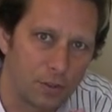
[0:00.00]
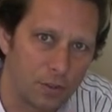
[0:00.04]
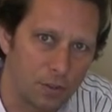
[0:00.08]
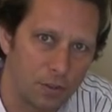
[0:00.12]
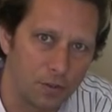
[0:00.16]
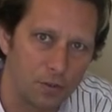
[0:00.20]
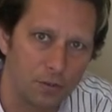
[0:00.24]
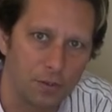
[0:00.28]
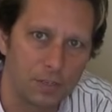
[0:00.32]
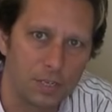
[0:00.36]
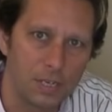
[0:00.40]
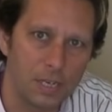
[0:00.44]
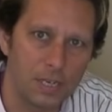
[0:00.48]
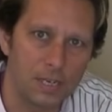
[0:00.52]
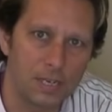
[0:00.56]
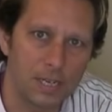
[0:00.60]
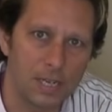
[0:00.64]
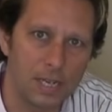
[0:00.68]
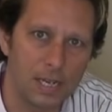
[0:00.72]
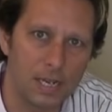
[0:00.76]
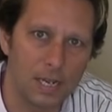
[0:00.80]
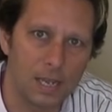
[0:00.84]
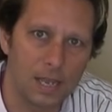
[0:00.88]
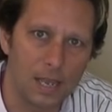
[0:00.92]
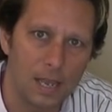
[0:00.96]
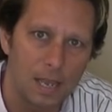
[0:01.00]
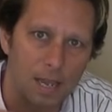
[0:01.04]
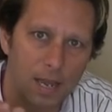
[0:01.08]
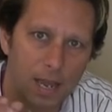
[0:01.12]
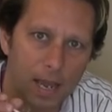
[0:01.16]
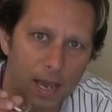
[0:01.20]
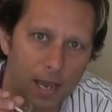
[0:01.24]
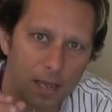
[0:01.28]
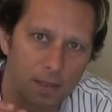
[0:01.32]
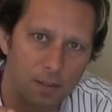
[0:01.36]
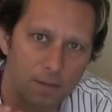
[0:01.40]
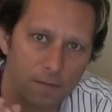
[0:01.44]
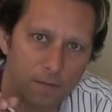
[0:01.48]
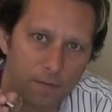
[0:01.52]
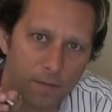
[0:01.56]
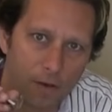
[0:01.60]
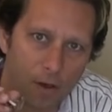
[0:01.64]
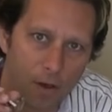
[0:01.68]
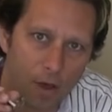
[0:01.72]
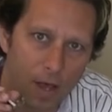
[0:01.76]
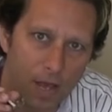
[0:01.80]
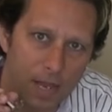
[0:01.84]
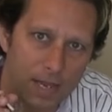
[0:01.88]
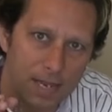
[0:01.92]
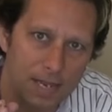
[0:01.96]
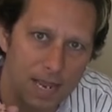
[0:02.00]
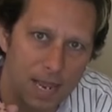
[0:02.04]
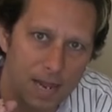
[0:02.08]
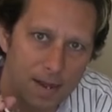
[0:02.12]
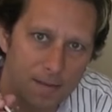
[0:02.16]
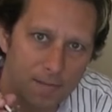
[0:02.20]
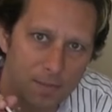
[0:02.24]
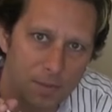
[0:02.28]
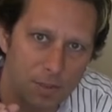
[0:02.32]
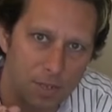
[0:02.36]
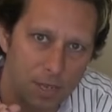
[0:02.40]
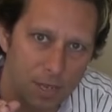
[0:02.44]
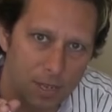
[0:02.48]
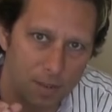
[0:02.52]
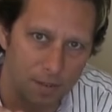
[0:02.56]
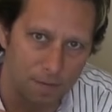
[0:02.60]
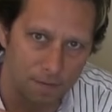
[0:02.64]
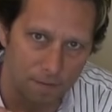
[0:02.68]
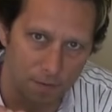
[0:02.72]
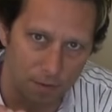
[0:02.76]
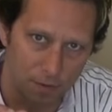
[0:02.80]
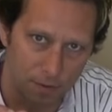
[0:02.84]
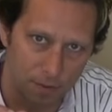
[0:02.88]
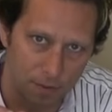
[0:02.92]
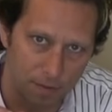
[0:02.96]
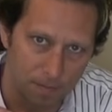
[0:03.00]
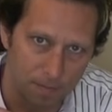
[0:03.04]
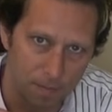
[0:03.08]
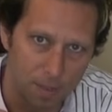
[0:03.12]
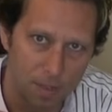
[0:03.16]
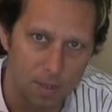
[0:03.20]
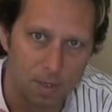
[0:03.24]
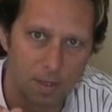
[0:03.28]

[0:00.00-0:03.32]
just go to your dealer and ask for a denim jeans foot.